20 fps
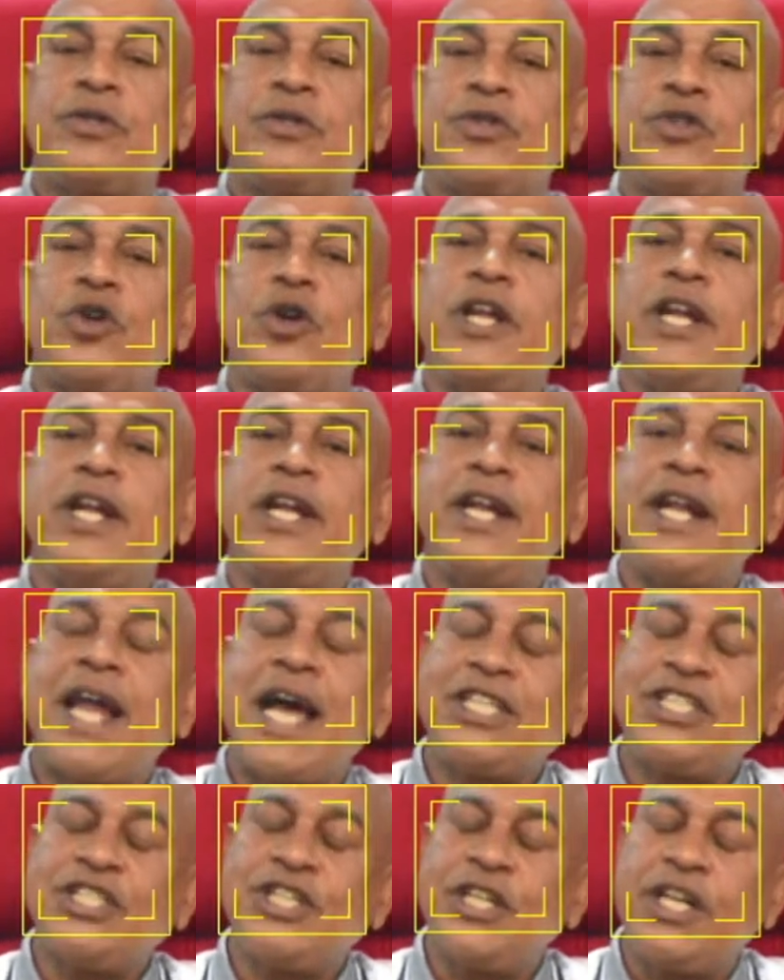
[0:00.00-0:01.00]
to the
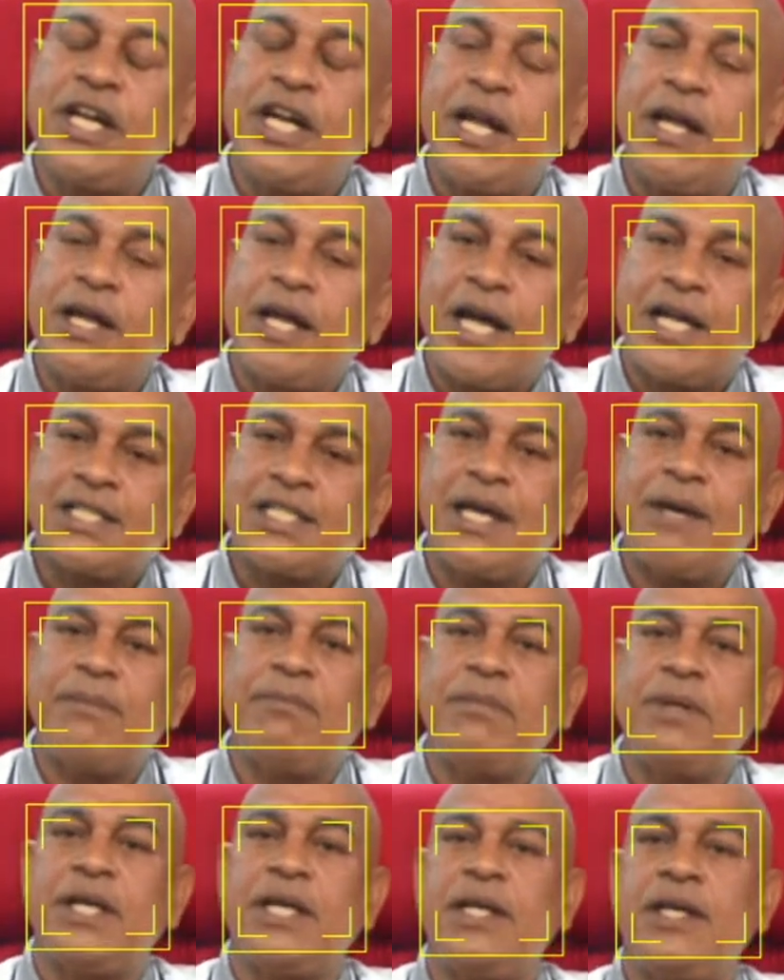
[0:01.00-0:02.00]
National
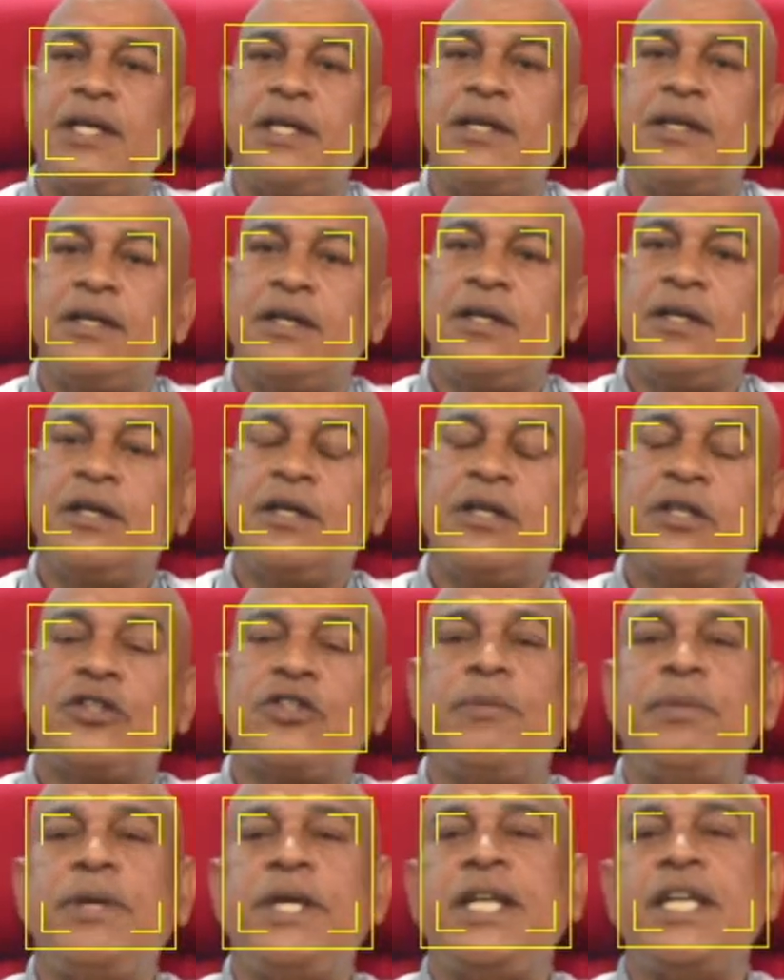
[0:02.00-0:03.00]
Assembly to
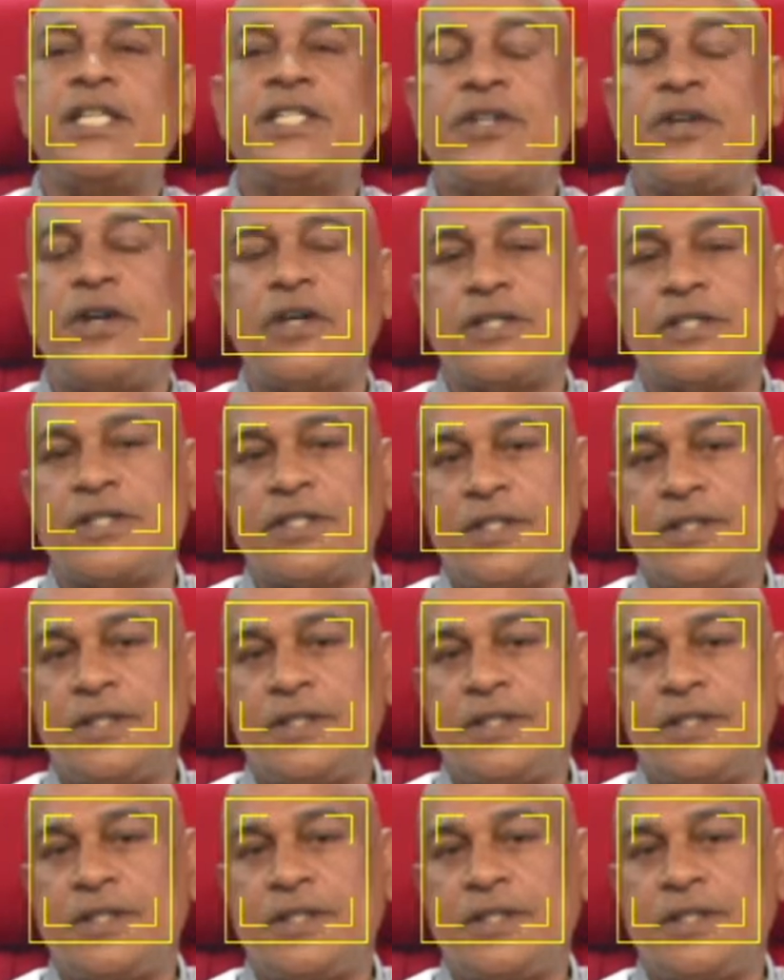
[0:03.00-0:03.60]
be discussed.